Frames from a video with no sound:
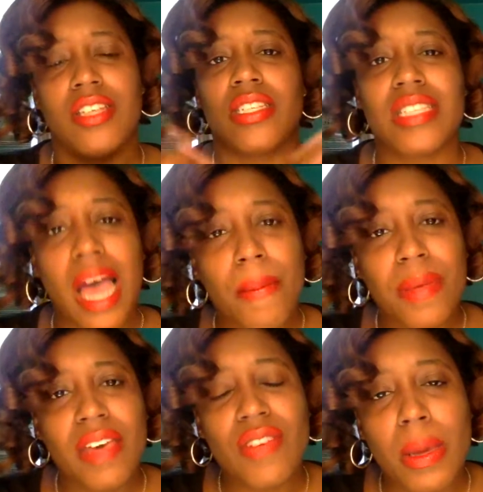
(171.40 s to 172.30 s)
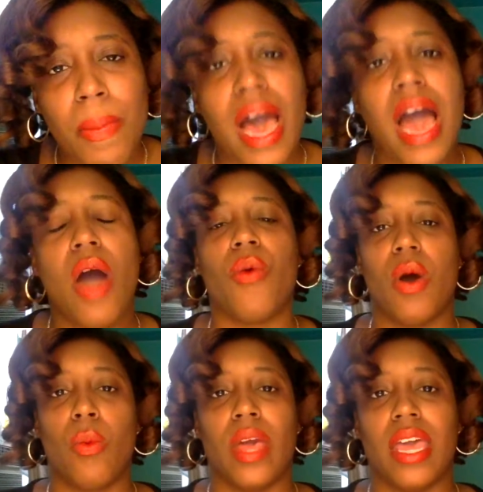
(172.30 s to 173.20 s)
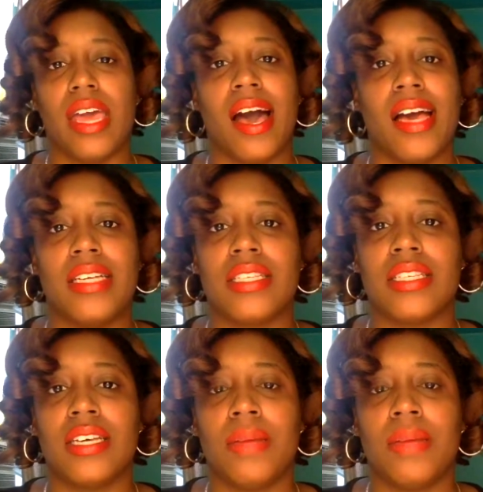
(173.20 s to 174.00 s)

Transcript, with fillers: Stop giving your power away, guys.